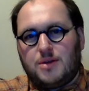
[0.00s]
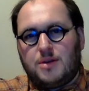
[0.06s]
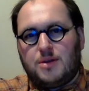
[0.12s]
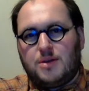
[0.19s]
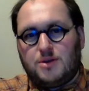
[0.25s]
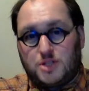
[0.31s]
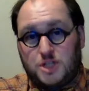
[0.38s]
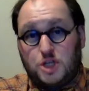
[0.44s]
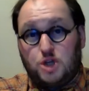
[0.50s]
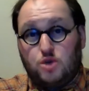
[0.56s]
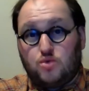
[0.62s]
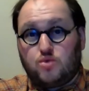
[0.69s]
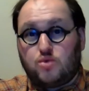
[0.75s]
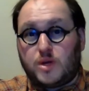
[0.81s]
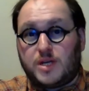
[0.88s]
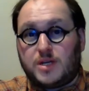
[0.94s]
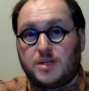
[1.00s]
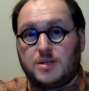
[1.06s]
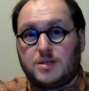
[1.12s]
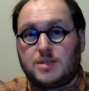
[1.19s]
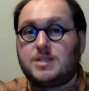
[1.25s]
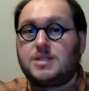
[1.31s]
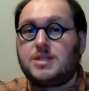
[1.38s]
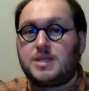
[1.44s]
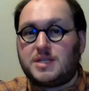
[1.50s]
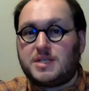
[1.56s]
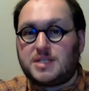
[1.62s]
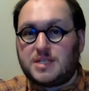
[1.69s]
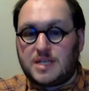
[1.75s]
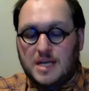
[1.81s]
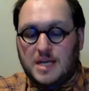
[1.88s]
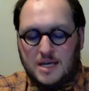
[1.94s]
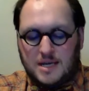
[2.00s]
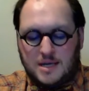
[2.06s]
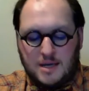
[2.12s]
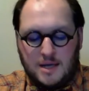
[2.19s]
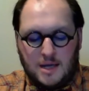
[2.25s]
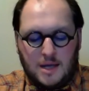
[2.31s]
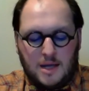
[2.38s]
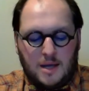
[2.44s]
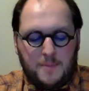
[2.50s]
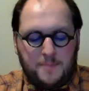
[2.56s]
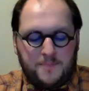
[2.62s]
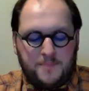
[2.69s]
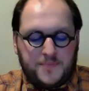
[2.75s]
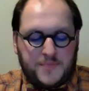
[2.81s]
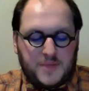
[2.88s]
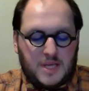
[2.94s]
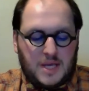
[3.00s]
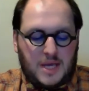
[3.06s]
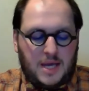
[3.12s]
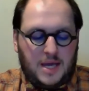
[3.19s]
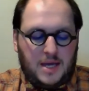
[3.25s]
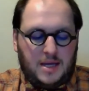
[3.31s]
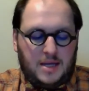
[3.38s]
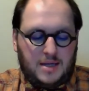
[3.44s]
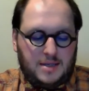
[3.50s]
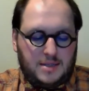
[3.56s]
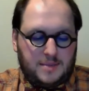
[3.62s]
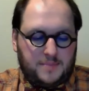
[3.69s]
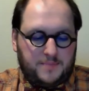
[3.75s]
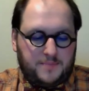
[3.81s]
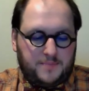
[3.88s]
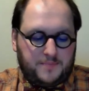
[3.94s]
their children to the sea, and